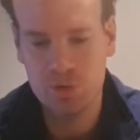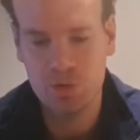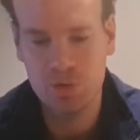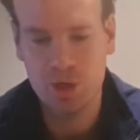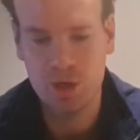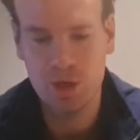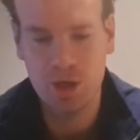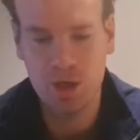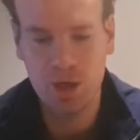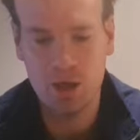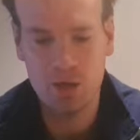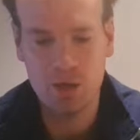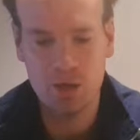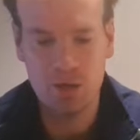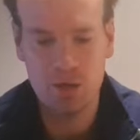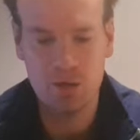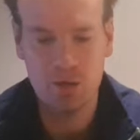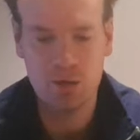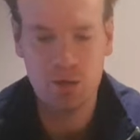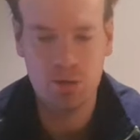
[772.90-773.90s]
try
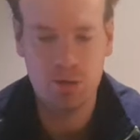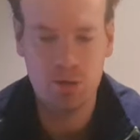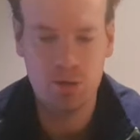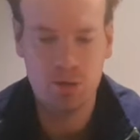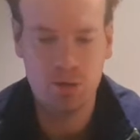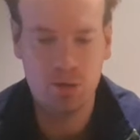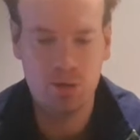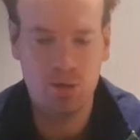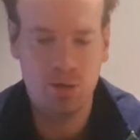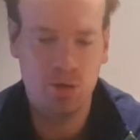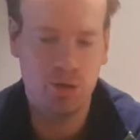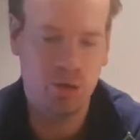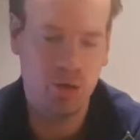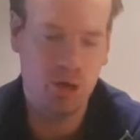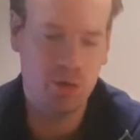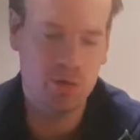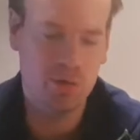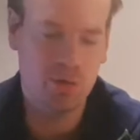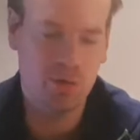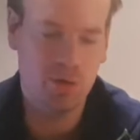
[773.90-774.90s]

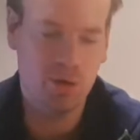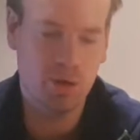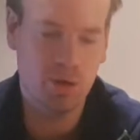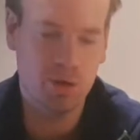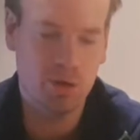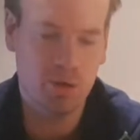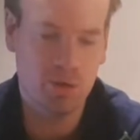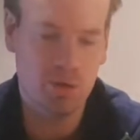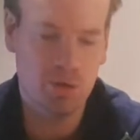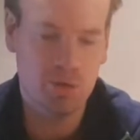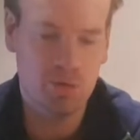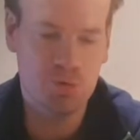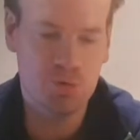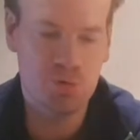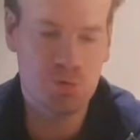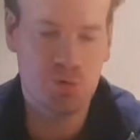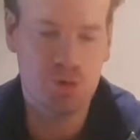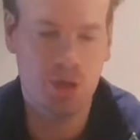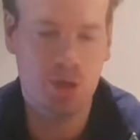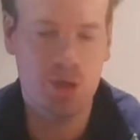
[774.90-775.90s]
ask around and
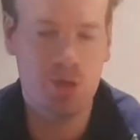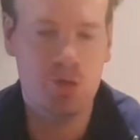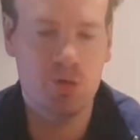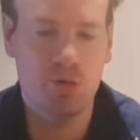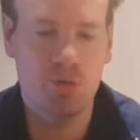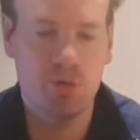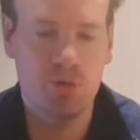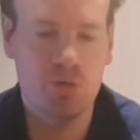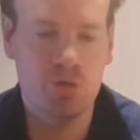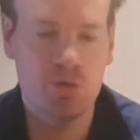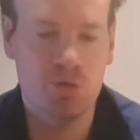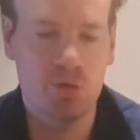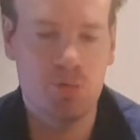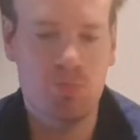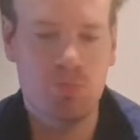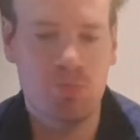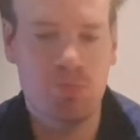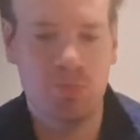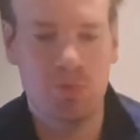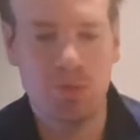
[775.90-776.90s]
check your
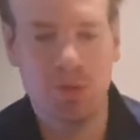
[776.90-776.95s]
YouTube